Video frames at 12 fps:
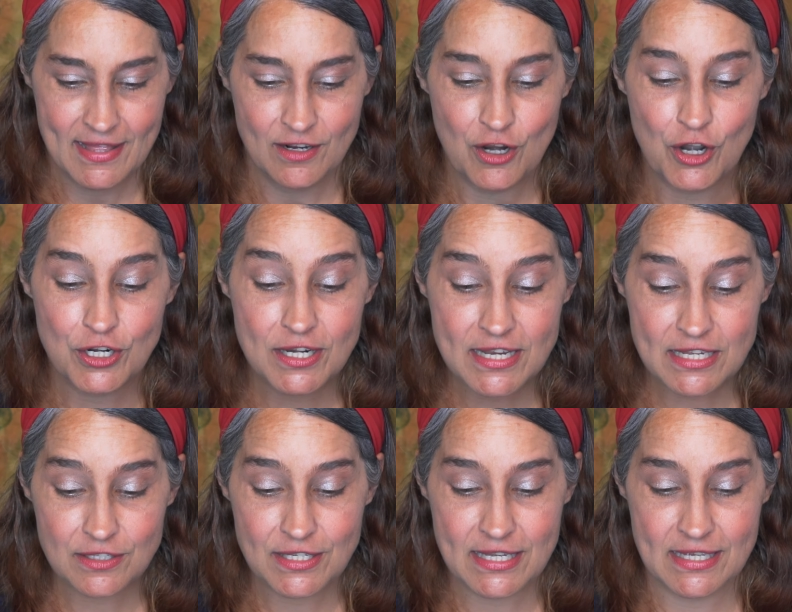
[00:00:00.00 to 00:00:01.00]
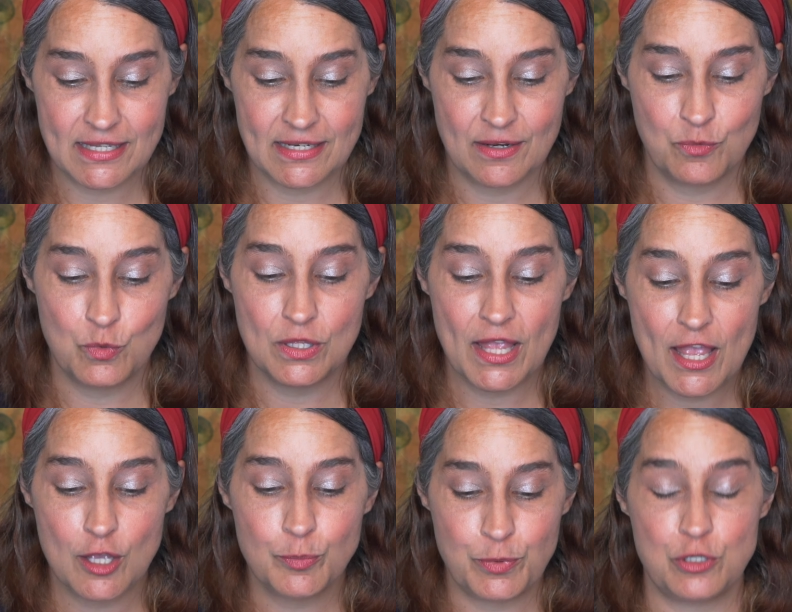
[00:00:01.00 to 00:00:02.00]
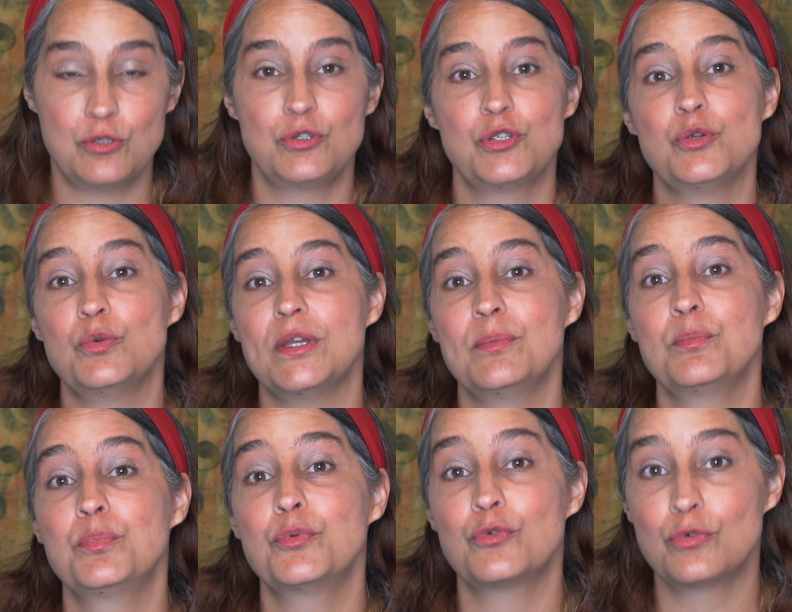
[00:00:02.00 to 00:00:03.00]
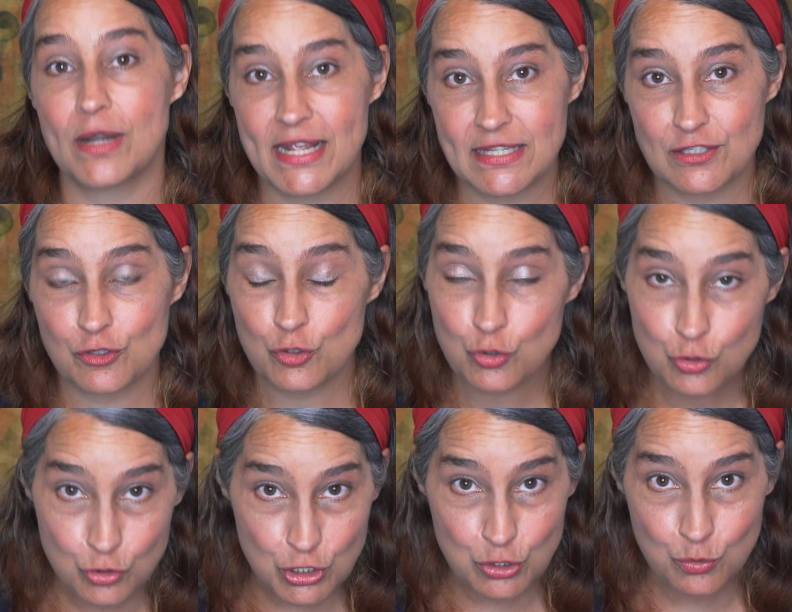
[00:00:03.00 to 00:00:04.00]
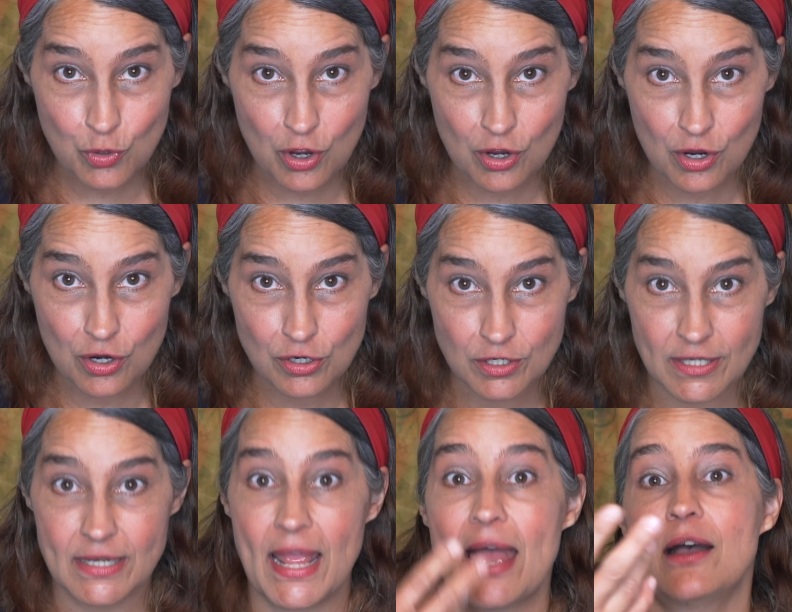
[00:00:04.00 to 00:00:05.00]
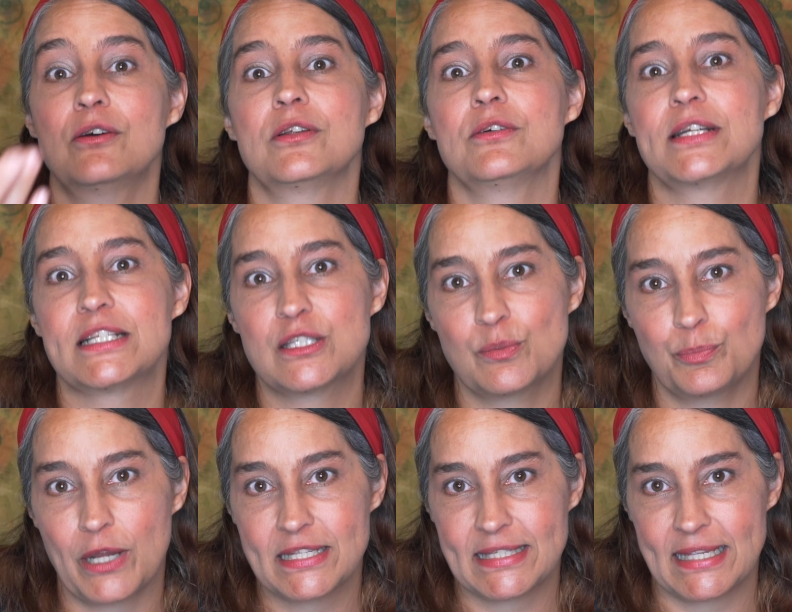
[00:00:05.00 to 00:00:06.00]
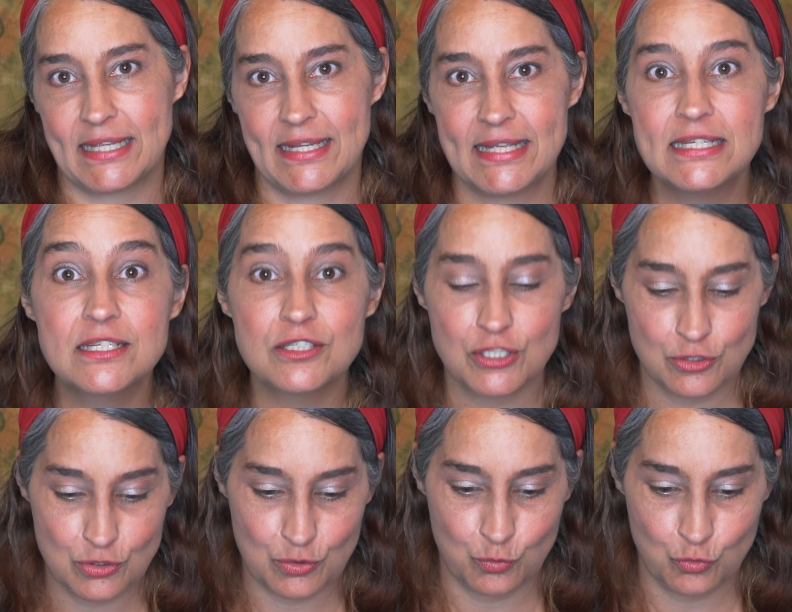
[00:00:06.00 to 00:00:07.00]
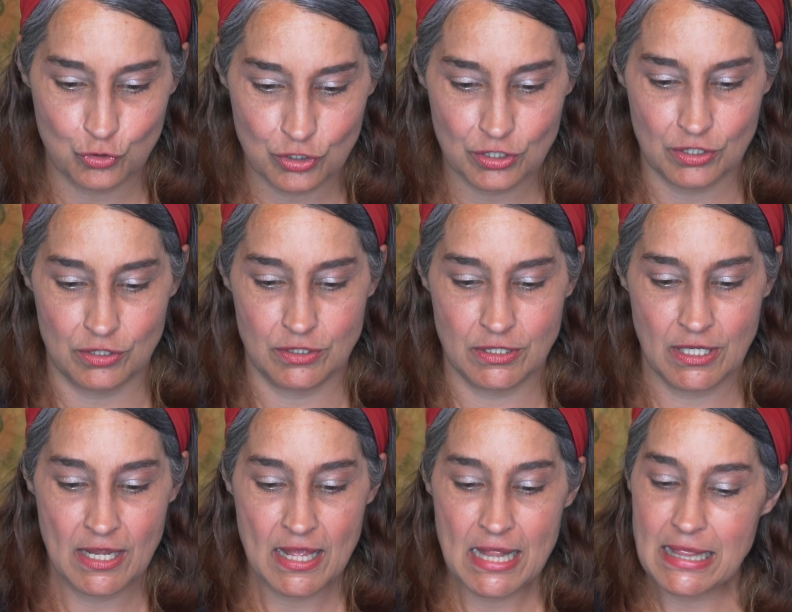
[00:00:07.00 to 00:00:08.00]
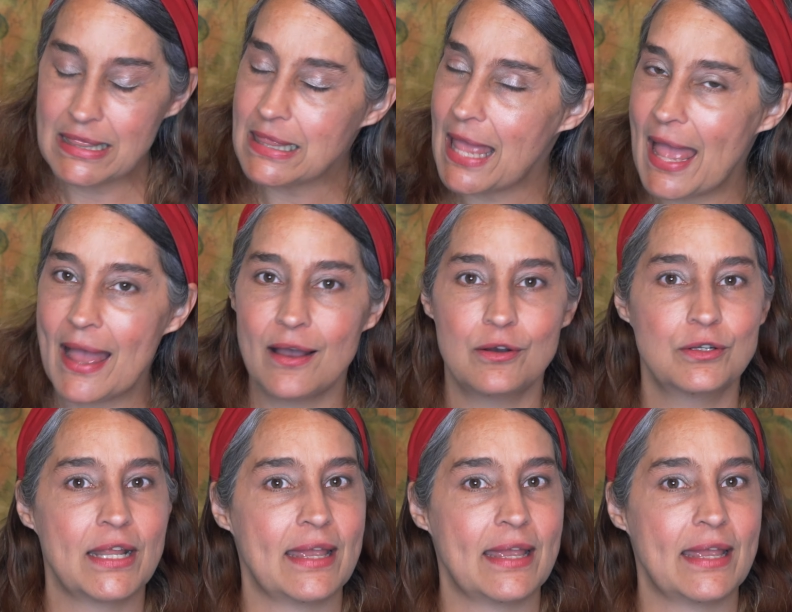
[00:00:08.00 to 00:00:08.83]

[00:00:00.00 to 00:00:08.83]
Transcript: Carnelian will help you to embrace who you are and how to express it into the world loud